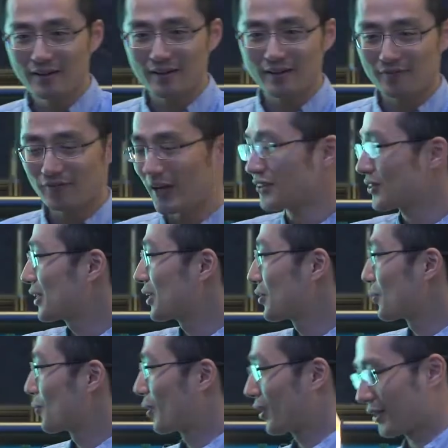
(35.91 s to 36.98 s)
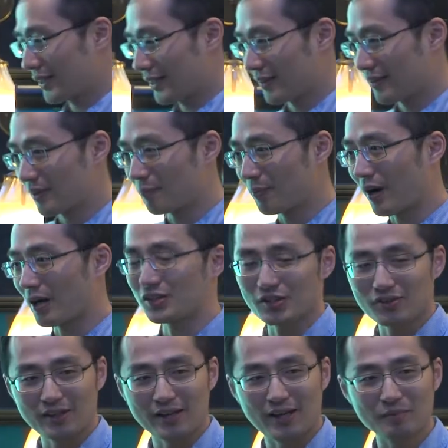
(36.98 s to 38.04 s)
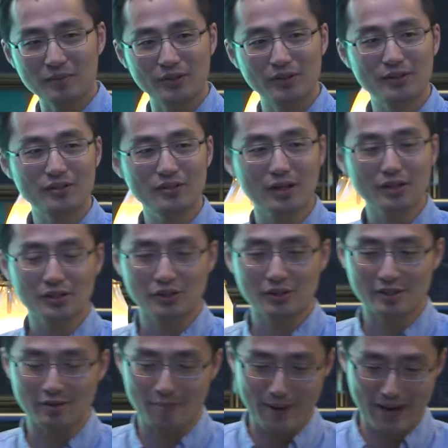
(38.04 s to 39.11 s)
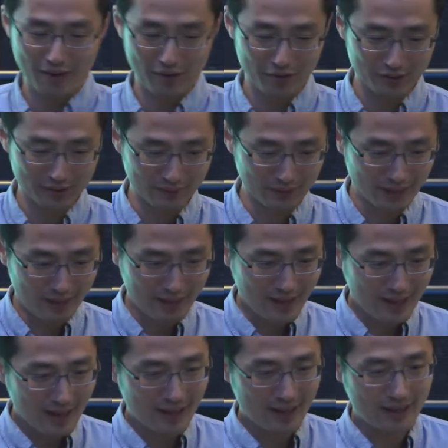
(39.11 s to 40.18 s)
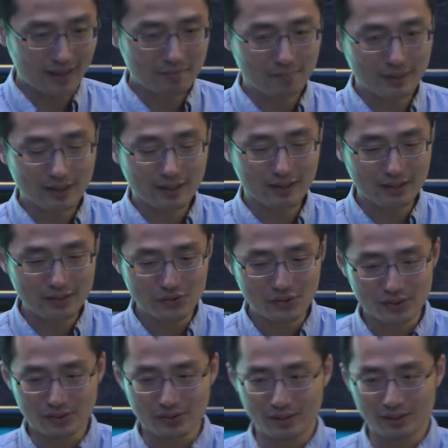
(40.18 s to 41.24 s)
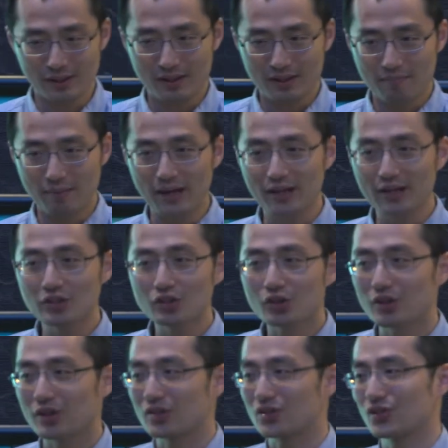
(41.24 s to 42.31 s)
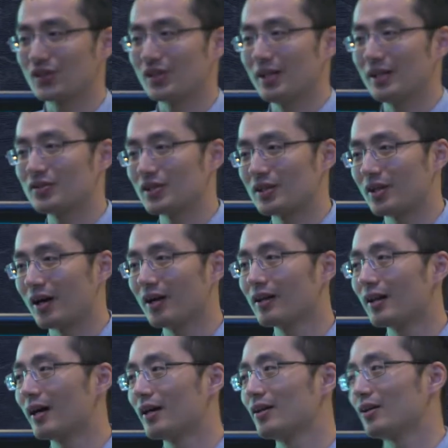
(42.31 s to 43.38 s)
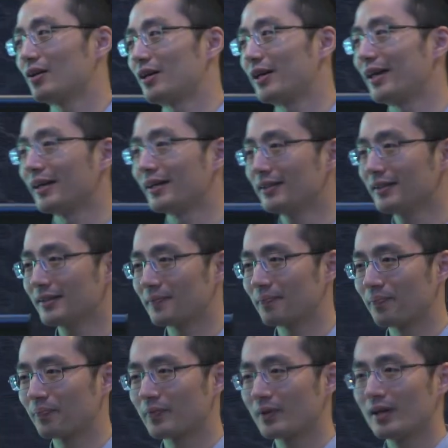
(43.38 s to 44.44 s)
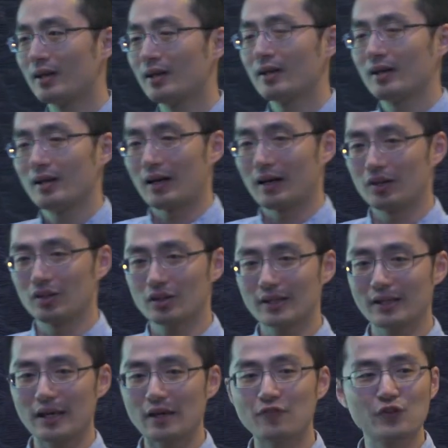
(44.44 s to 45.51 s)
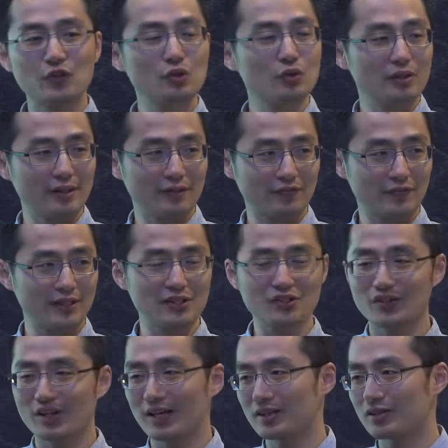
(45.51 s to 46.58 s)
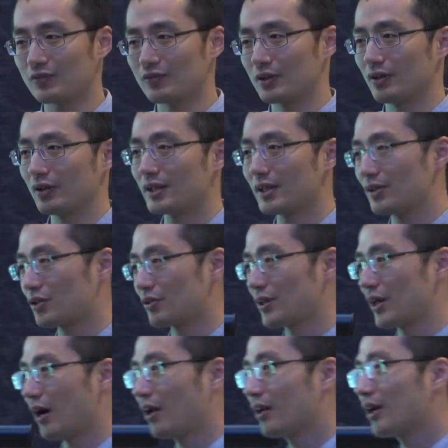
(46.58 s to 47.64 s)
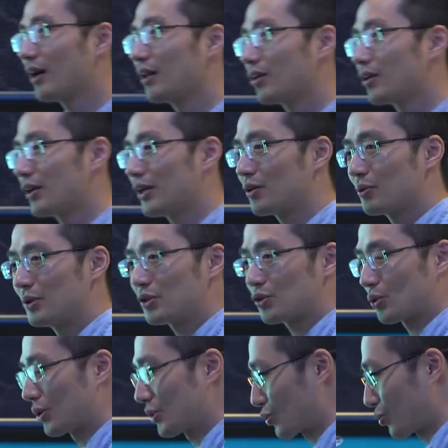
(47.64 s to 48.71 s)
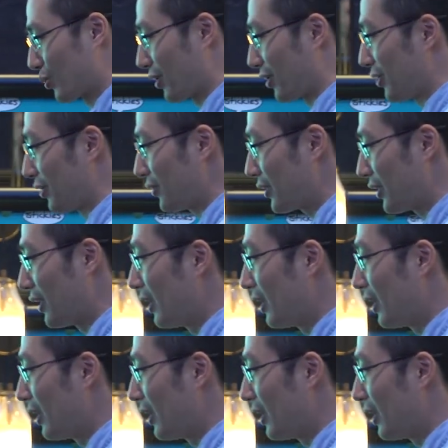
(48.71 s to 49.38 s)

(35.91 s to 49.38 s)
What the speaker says: fascinating work in the project that I'm going to talk to you about. And because my interest is in online learning, I look at, if these days, if you look into the online learning resource world,